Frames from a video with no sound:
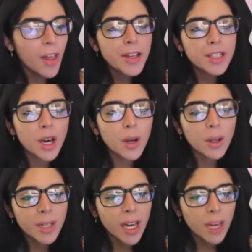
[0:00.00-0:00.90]
So
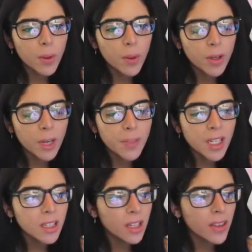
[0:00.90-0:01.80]
let me add one more up
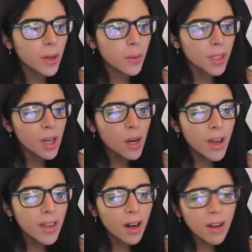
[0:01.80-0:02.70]
here and there we go.
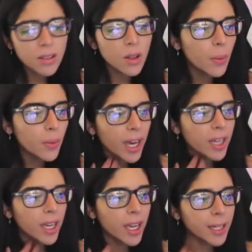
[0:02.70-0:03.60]
And then also I want to
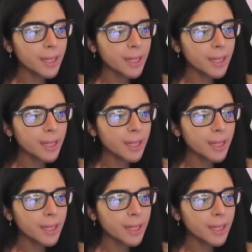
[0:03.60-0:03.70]
add a,